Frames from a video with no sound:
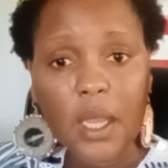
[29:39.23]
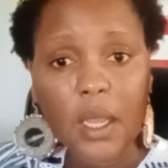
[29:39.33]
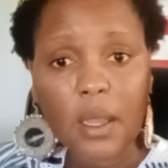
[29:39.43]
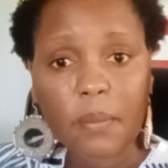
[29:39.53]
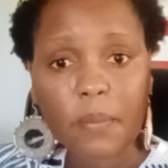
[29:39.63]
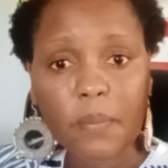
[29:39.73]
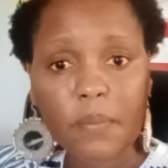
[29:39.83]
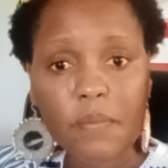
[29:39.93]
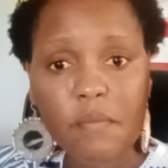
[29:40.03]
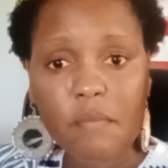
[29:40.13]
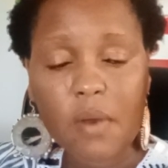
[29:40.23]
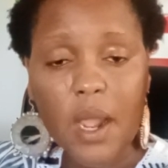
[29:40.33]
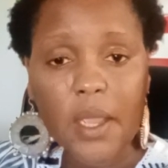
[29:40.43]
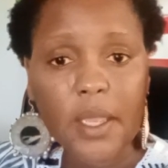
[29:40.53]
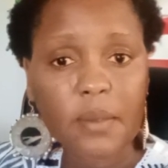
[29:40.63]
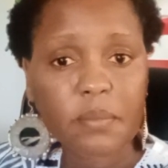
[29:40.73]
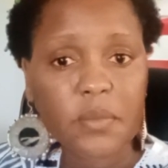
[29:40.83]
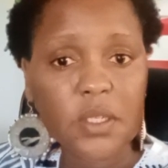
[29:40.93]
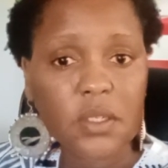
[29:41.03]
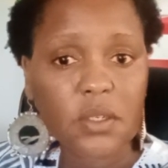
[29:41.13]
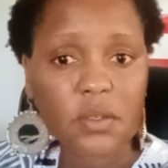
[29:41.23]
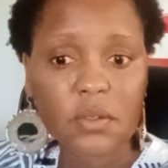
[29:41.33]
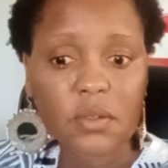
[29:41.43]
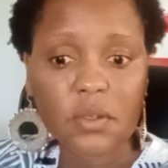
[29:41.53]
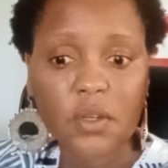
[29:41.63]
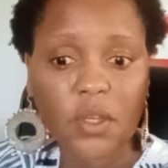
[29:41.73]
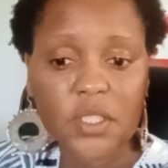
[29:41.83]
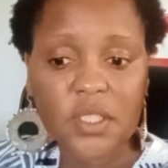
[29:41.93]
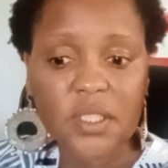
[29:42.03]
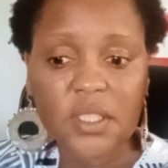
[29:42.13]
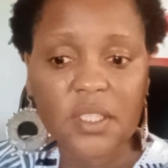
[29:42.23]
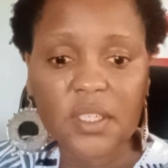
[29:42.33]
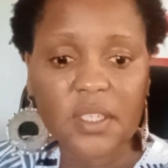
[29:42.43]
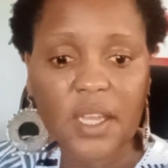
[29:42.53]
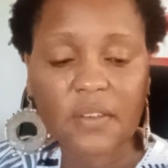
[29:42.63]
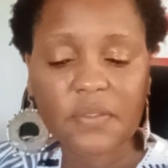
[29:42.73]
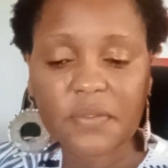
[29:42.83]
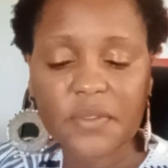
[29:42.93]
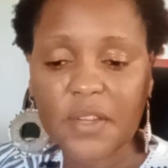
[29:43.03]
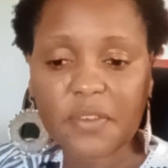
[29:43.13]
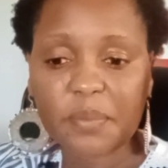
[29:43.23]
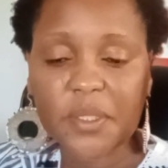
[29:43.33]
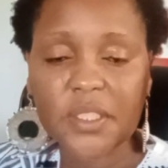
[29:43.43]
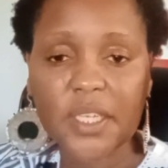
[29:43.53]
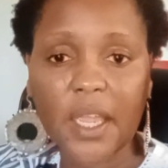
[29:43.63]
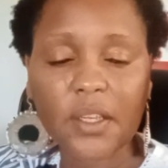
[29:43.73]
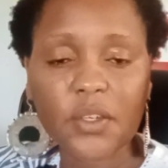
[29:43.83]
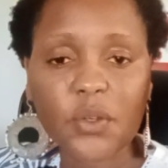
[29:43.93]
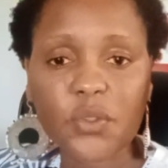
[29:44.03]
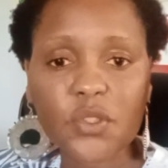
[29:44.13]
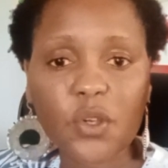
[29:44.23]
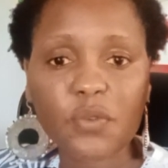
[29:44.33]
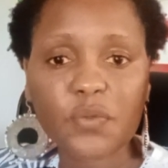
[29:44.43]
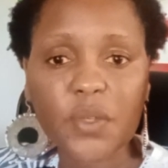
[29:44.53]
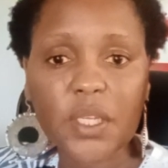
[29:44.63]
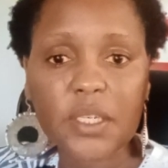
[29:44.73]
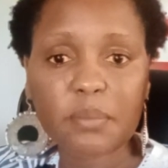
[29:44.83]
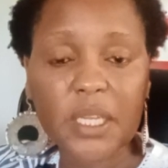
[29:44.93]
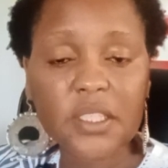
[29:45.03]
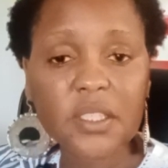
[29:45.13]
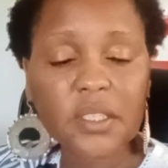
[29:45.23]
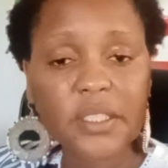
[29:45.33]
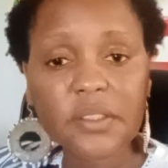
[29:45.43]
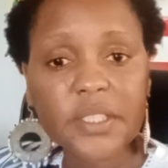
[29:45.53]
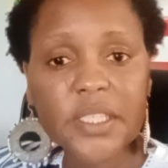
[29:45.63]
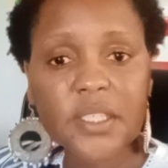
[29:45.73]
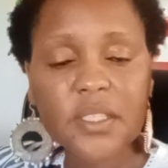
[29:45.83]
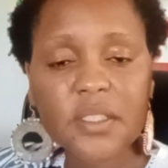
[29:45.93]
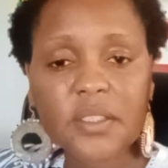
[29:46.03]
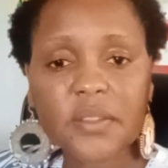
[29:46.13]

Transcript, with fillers: Um, I am in not in I've never been diagnosed of any mental illness.